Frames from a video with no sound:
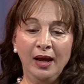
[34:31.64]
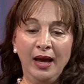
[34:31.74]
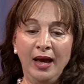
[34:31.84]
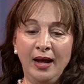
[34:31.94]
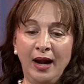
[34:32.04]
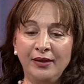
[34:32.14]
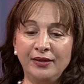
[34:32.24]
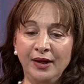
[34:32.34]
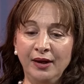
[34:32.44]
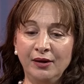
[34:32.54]
And I
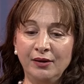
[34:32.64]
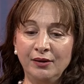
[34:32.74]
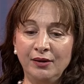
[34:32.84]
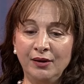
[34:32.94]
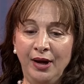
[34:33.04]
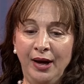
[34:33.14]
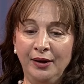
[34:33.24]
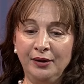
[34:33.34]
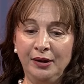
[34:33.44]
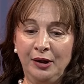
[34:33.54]
think
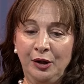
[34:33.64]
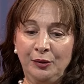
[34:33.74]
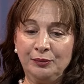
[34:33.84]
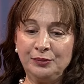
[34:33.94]
that um,